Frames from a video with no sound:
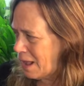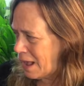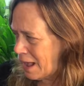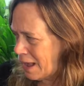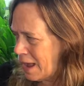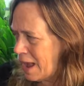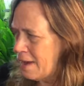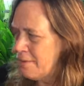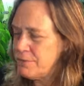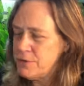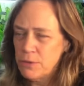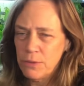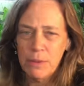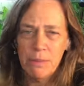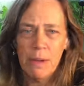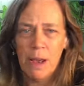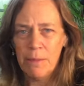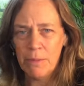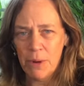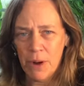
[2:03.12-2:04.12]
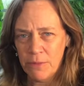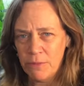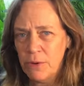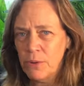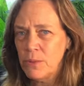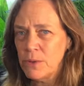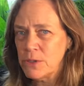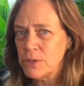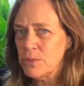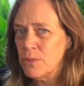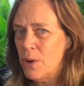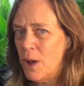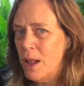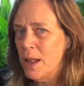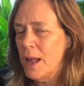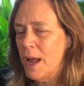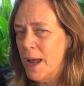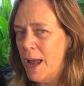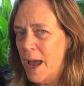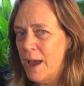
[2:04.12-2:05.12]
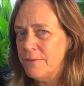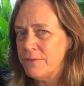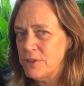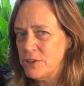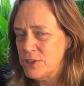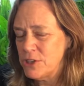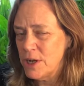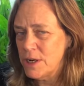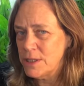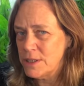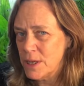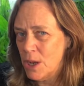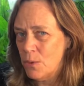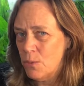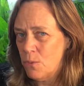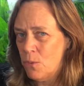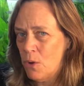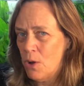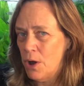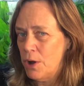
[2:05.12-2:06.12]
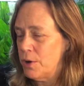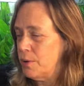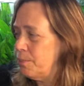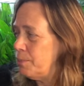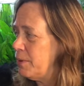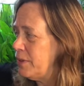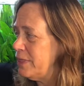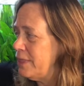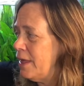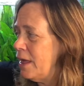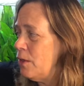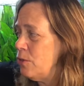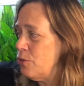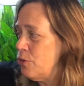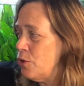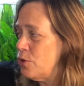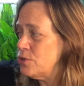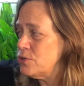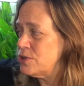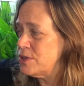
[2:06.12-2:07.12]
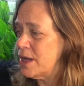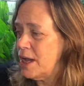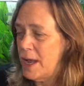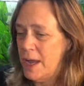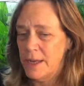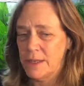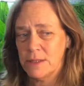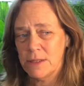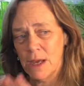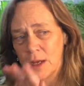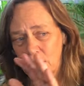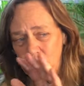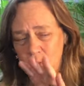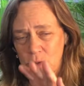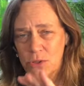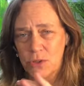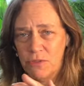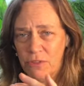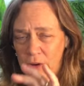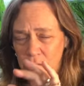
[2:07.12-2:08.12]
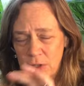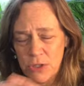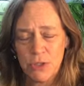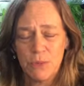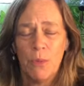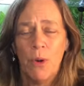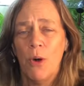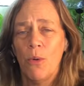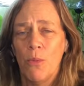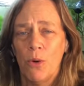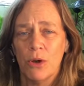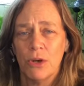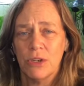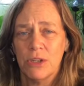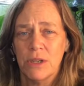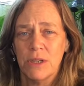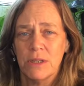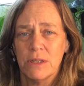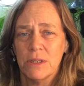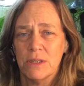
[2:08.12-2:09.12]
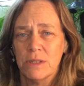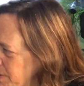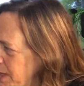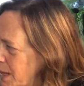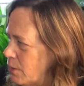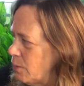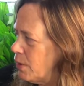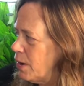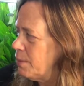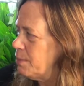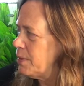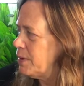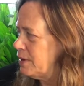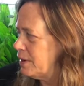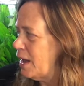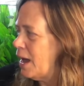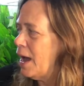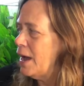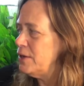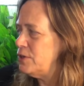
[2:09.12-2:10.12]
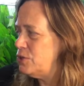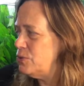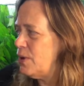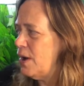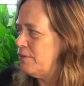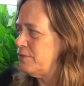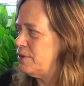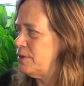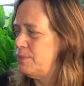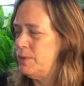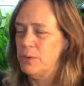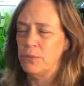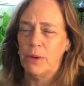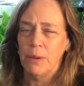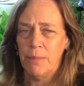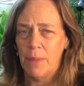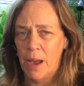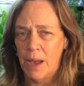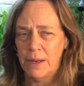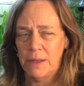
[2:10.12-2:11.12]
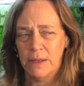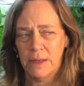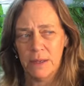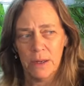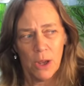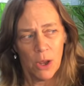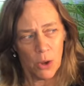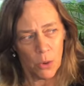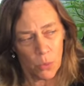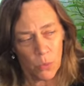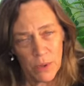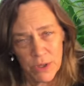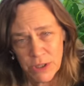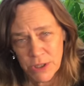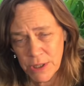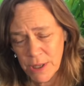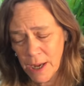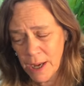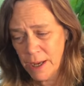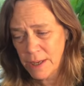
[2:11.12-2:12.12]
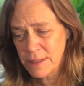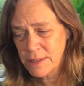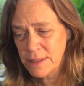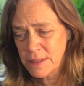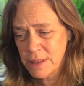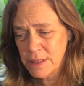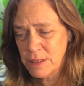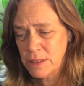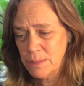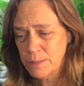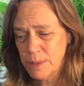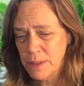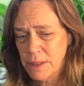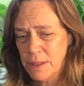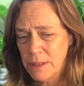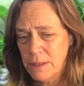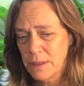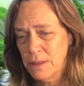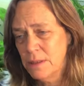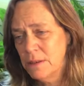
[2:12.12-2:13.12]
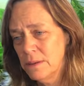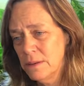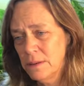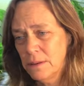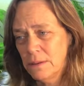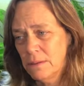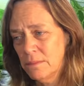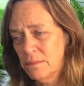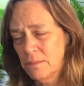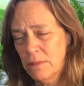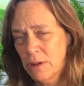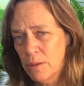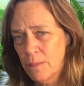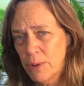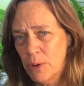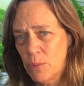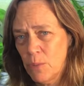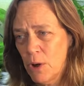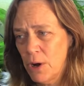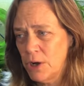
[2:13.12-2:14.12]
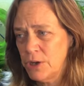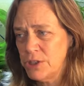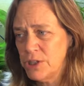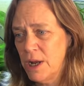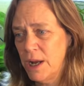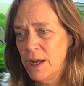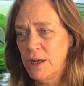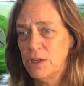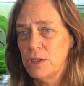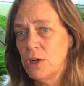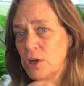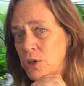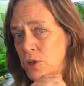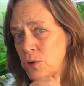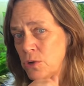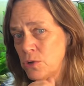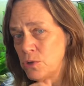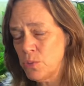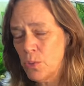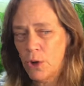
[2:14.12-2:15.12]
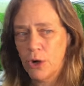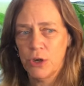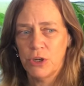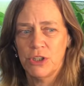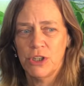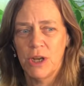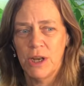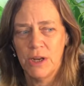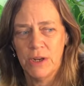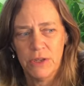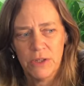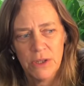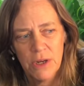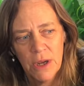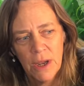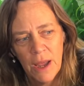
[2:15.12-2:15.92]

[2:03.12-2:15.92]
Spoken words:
I have to remember, every once in a while I have to change that water, but those tanks, I do very small water changes that way, but I do have to be reminded which tanks need to be a little bit of water change, huge water change.